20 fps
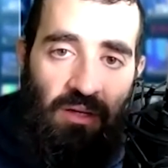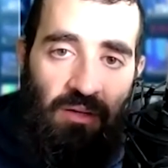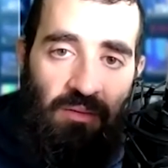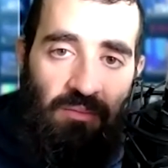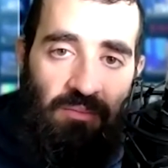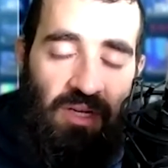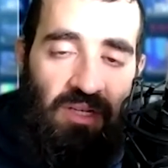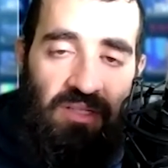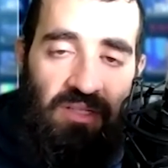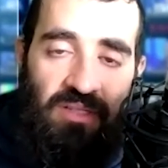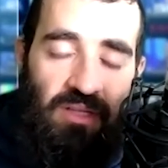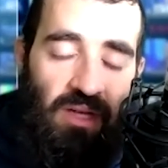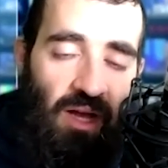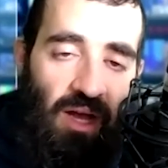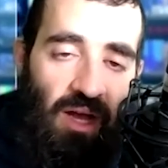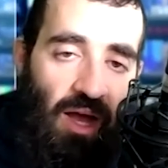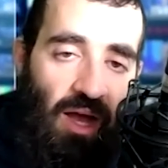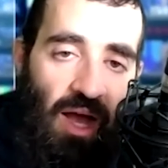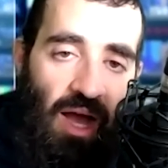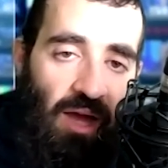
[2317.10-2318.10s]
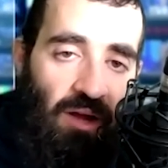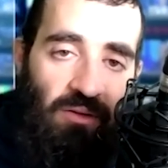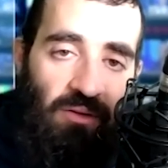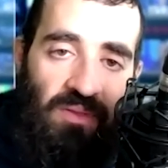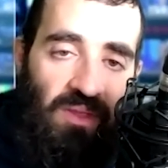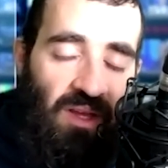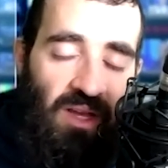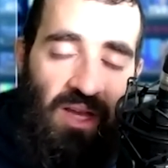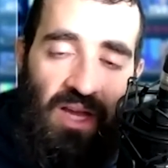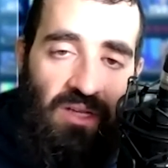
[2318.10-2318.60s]
Because I don't
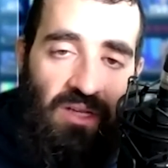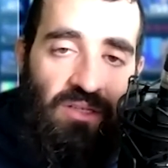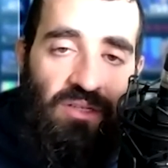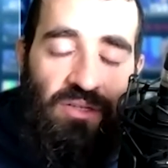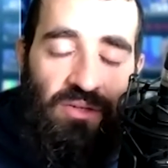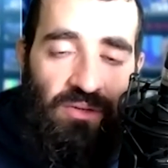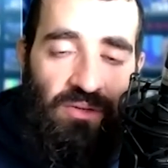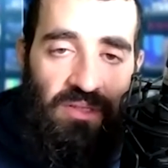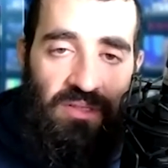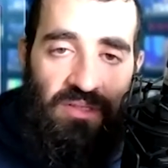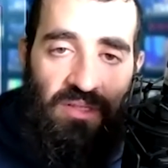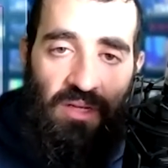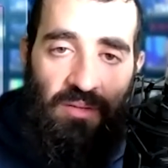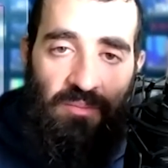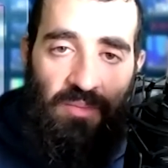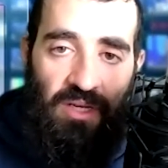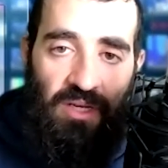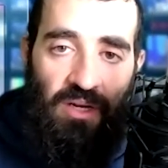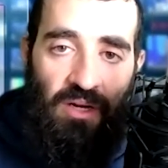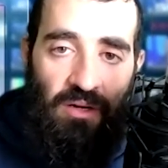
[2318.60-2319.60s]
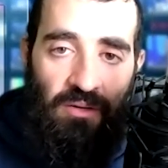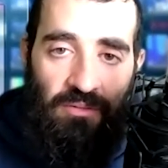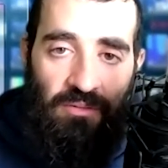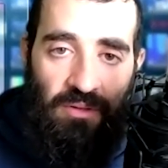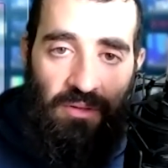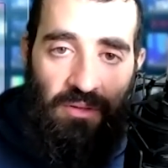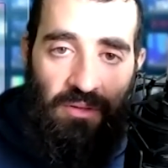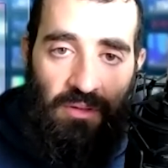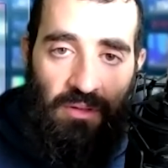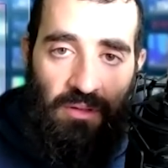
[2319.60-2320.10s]
think I can do this on my
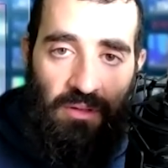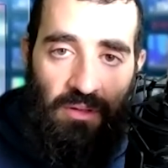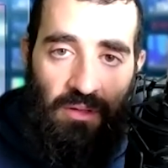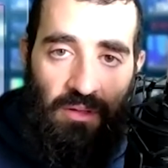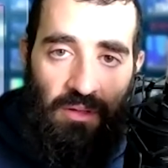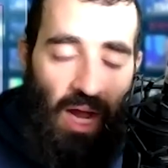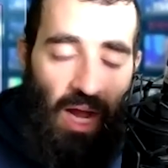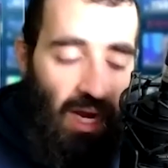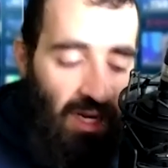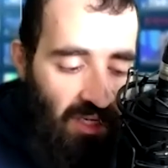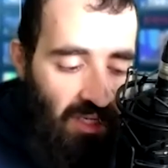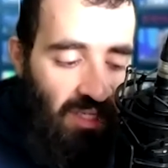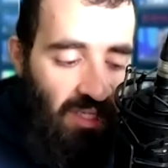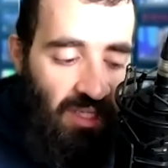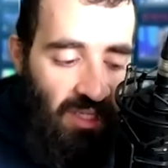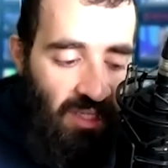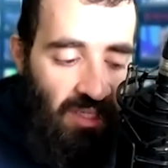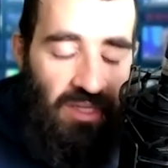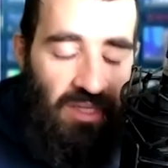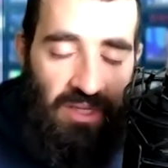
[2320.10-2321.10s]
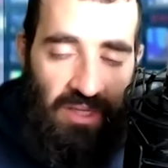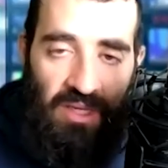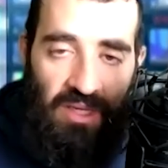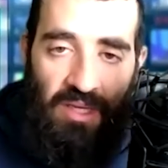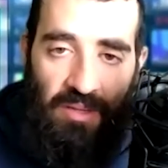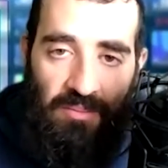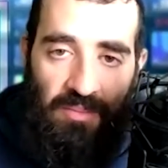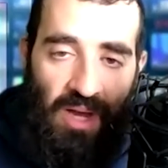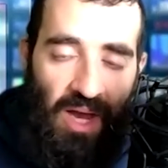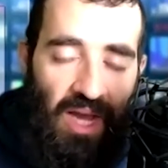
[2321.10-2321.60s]
own. I needed
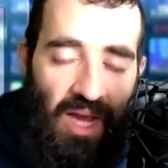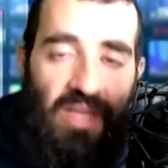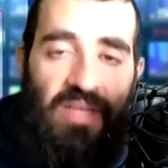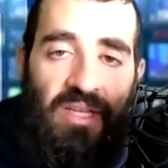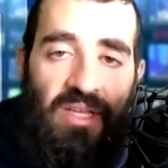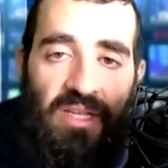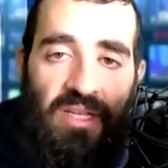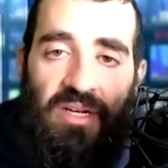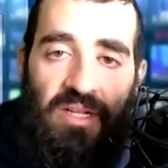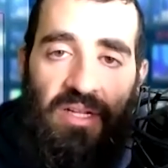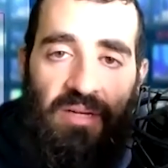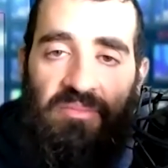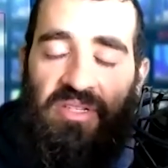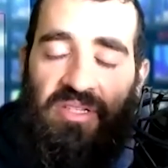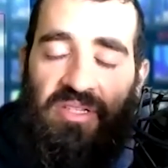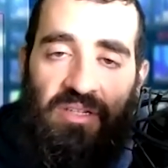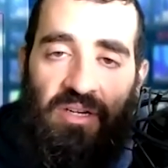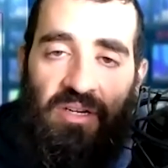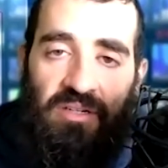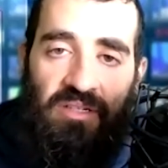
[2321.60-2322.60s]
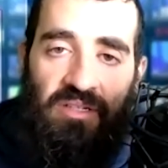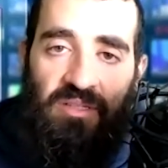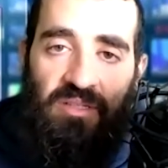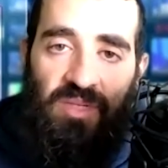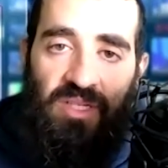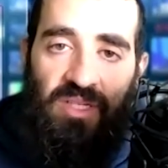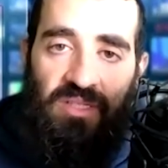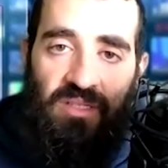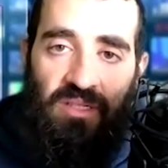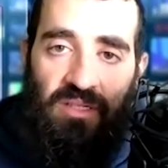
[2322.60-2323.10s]
him. I needed him to start this
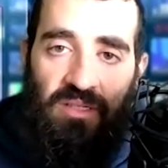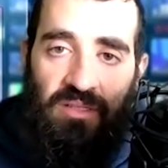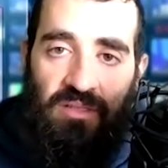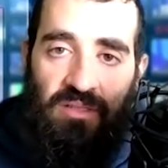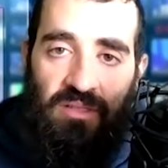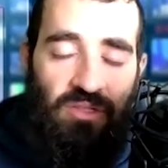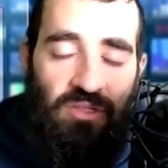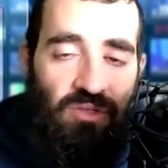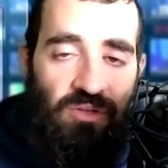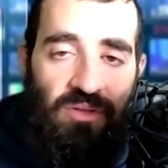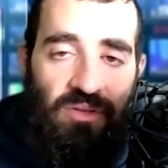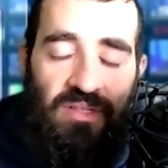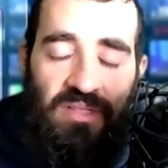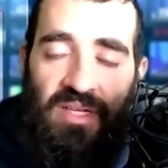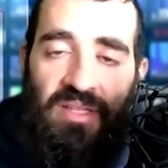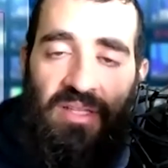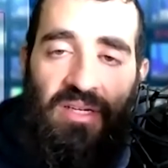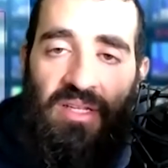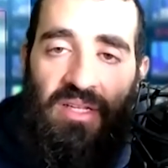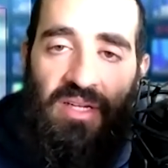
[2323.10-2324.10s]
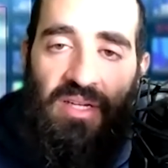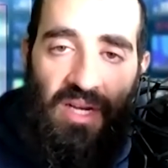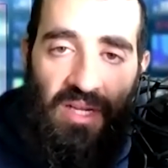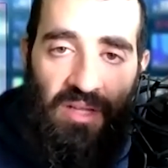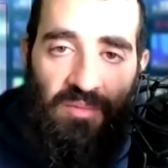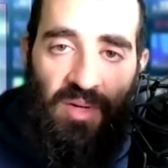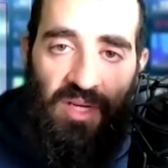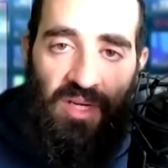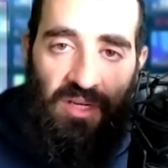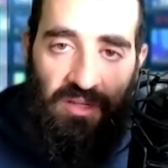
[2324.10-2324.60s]
business. The truth is, I didn't need
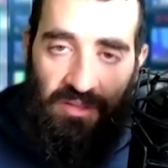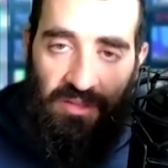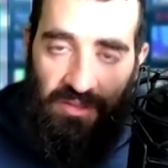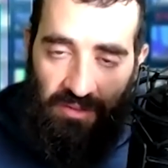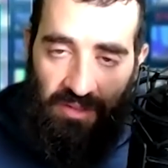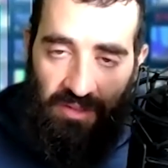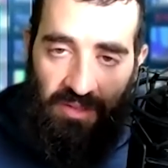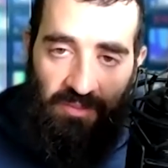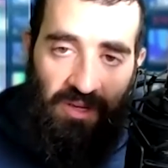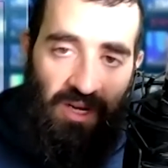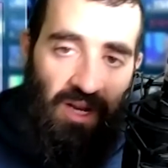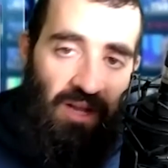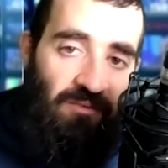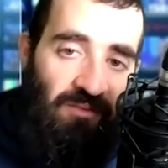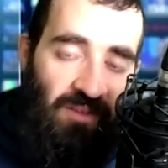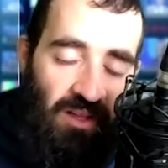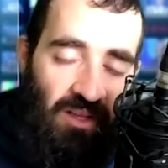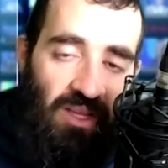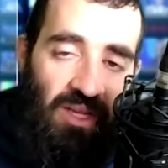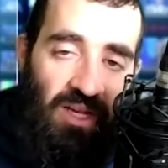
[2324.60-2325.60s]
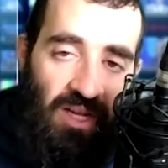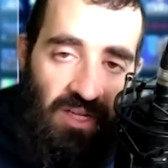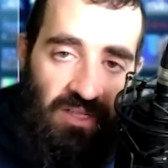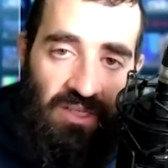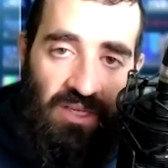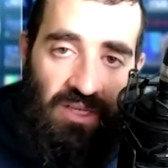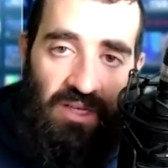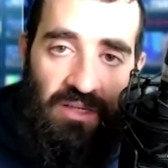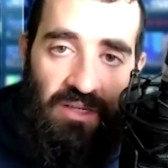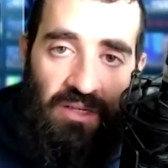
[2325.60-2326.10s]
anybody to do this, but I felt like I
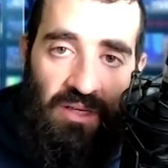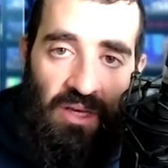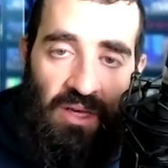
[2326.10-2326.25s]
did.